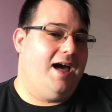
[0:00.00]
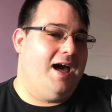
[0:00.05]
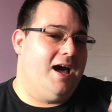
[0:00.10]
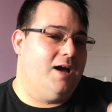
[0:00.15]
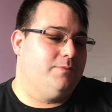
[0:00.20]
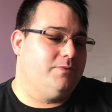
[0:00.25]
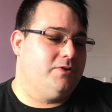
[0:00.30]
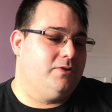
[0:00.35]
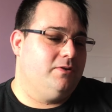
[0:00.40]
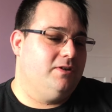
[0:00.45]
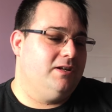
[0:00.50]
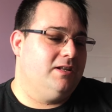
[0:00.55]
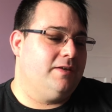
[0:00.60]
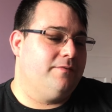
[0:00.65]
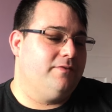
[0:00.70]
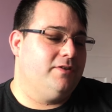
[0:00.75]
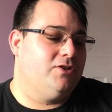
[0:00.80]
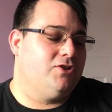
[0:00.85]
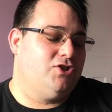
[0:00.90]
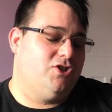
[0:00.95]
Absolutely
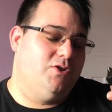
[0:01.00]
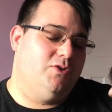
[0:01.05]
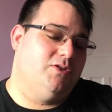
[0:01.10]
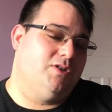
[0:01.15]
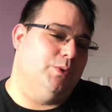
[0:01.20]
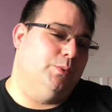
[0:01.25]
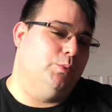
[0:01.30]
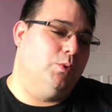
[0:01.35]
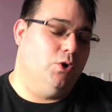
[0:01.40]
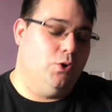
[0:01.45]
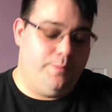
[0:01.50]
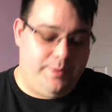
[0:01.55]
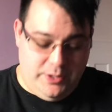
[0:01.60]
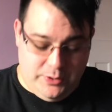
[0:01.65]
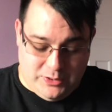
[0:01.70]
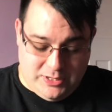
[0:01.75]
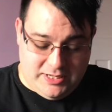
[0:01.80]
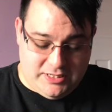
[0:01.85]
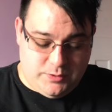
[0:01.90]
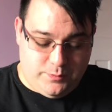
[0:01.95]
love this juice. I will be
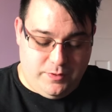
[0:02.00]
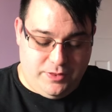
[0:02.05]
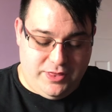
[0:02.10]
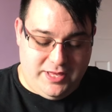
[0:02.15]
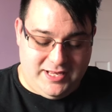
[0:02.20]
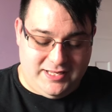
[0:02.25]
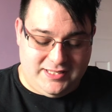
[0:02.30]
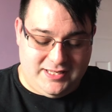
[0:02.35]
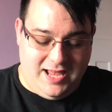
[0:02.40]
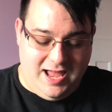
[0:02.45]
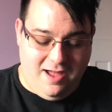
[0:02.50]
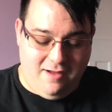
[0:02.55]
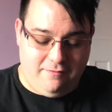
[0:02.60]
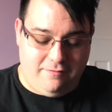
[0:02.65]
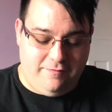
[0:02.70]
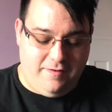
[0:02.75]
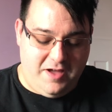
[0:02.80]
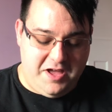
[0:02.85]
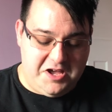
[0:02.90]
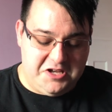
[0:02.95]
honest with this,
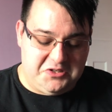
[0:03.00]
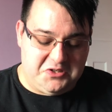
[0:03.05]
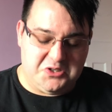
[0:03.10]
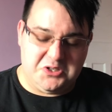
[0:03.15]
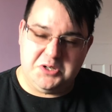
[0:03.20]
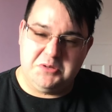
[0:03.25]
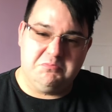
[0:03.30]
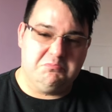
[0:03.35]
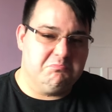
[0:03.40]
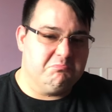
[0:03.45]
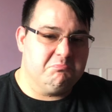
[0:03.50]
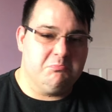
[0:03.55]
at first,